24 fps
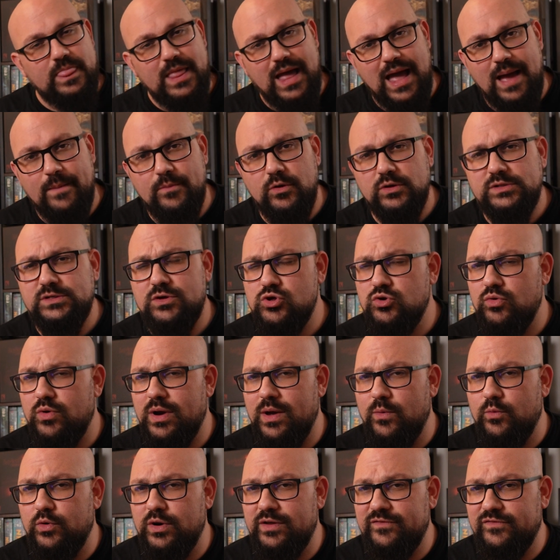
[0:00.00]
I'm not so sure
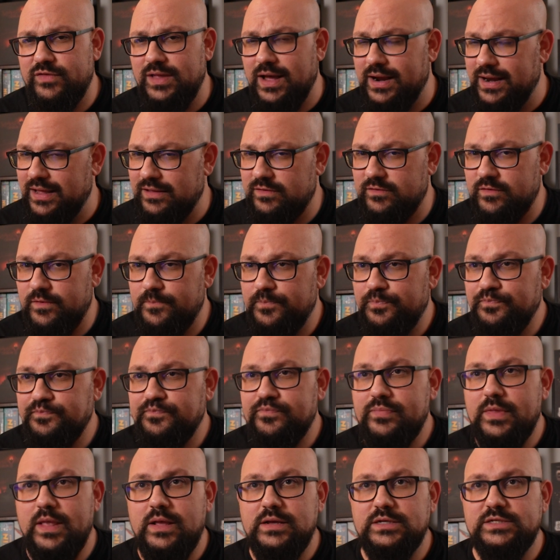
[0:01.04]
I would have done it.
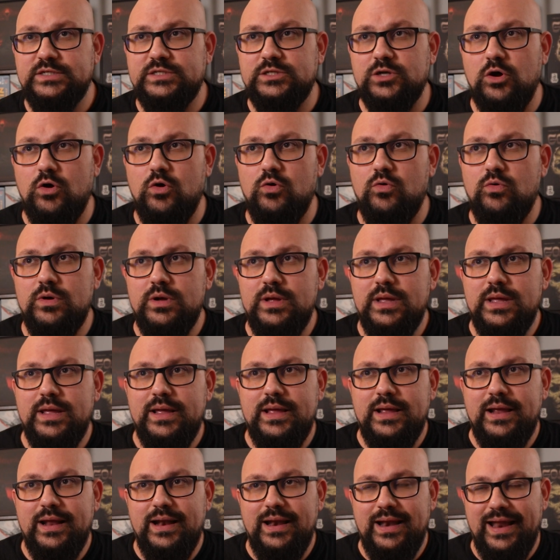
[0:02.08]
So
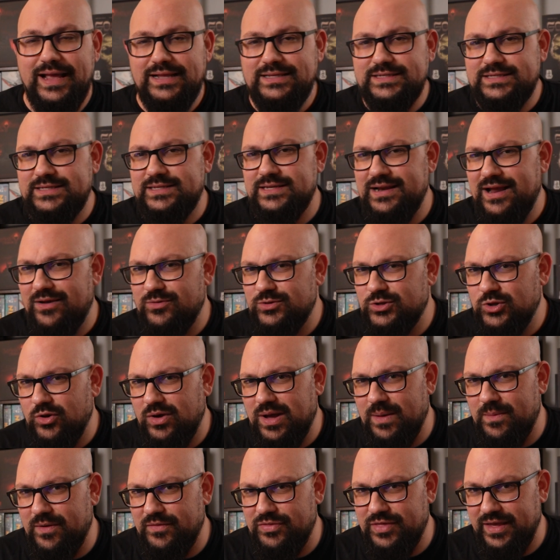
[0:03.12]
let's now
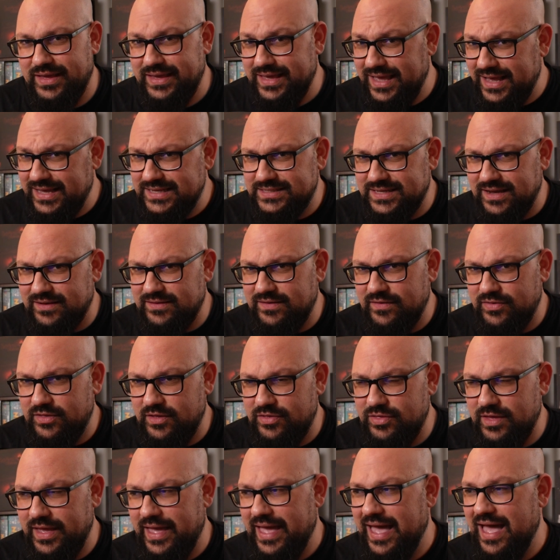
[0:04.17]
talk about the Kickstarter
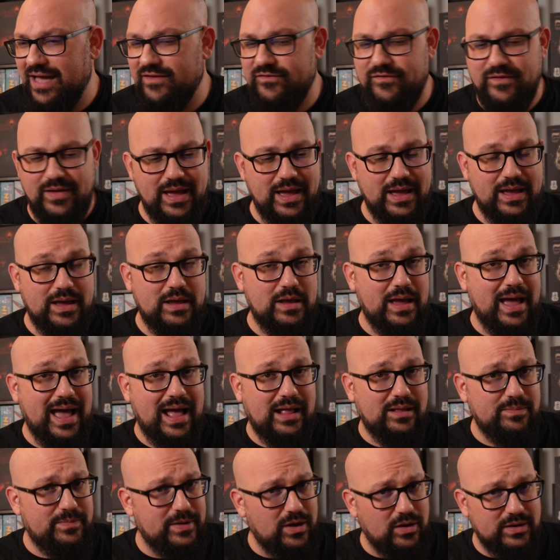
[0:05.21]
that they have.
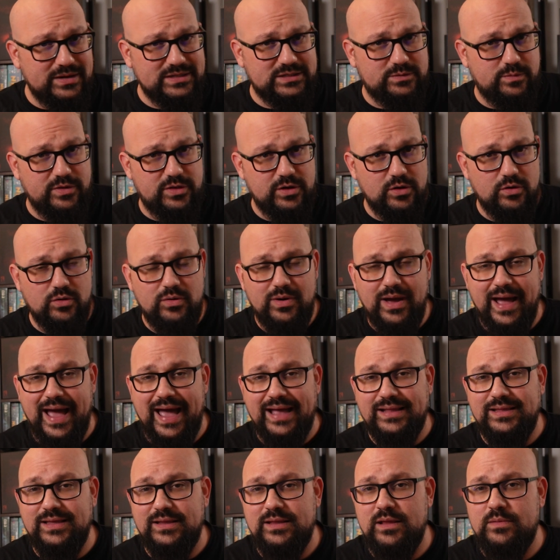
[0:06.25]
I'll be honest with you,
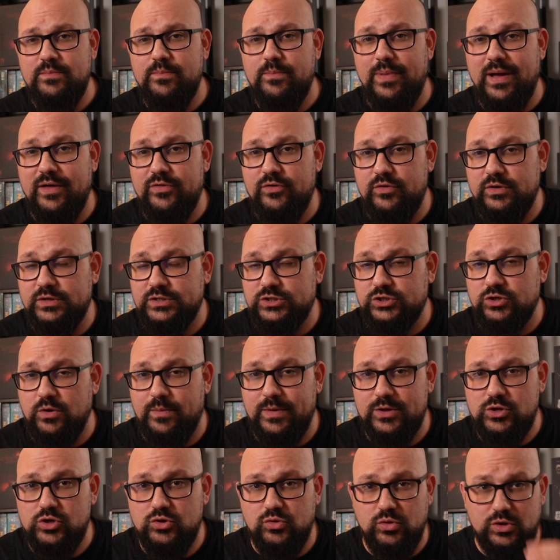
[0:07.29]
I didn't bother so
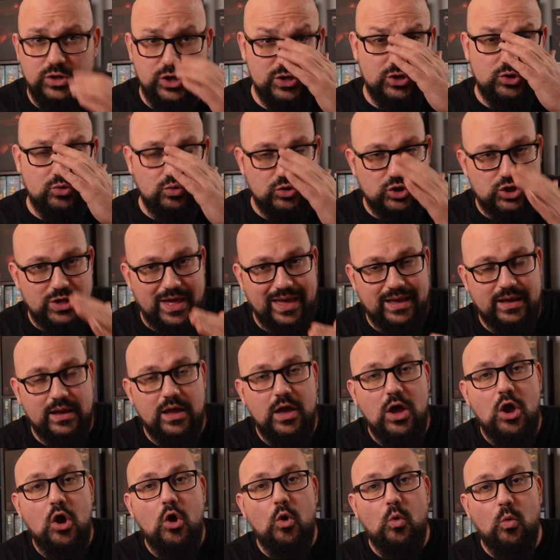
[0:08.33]
much to check
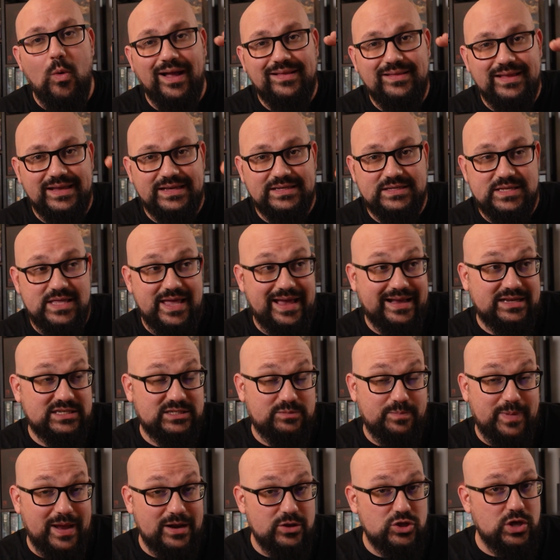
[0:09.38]
what is the
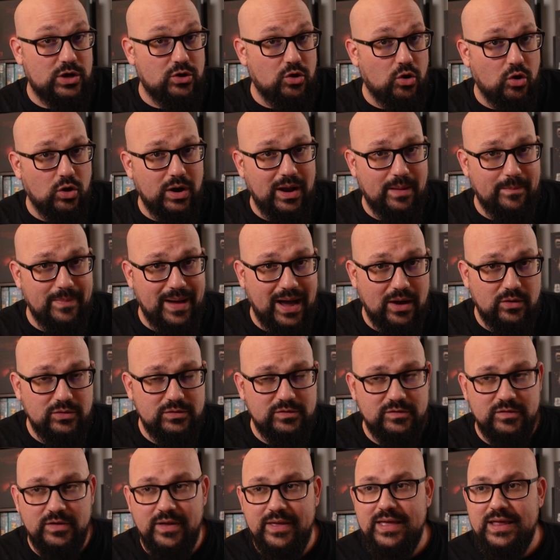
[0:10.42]
expansion all
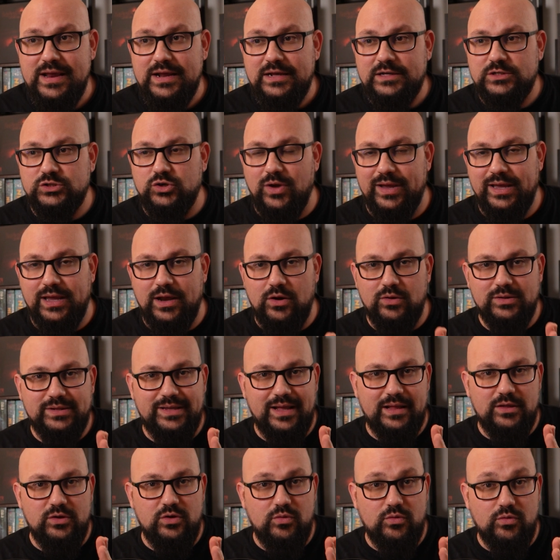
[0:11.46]
about, so I cannot
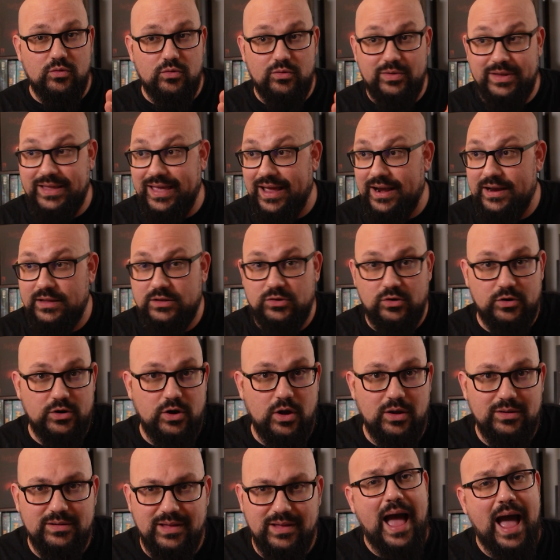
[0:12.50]
tell you get it or
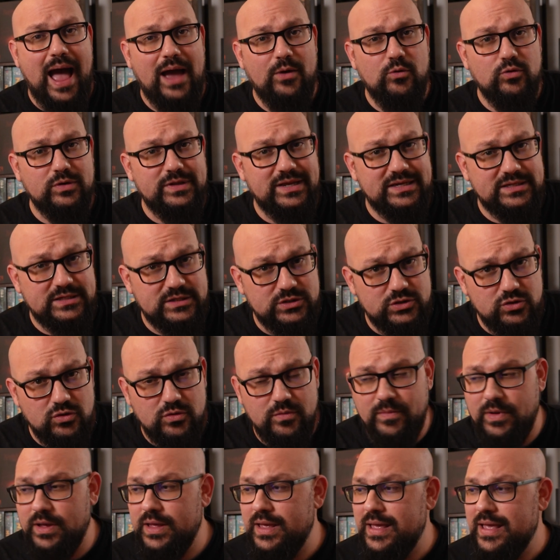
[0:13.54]
not. I would
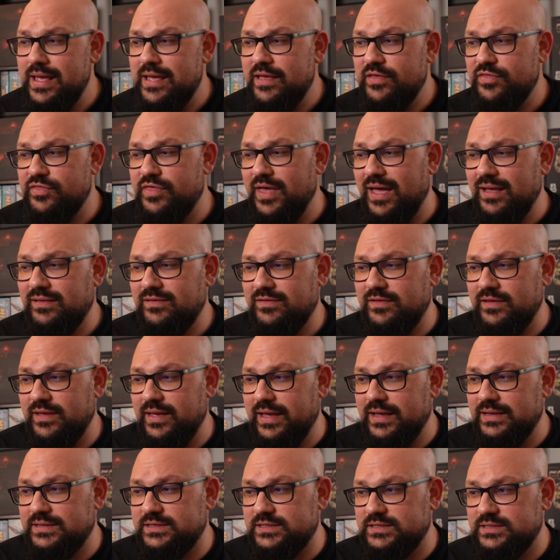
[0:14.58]
assume that
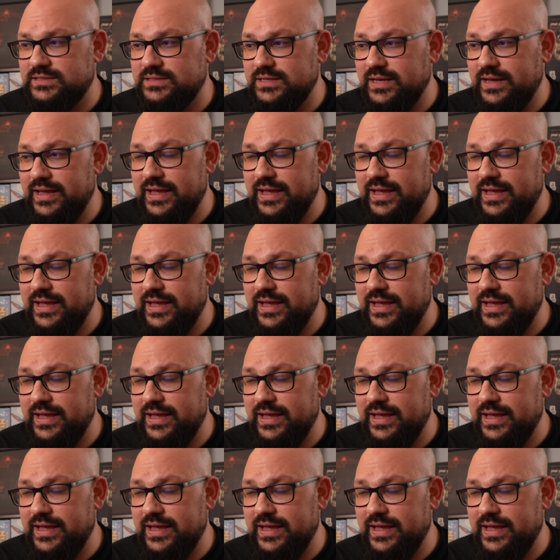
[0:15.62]
it's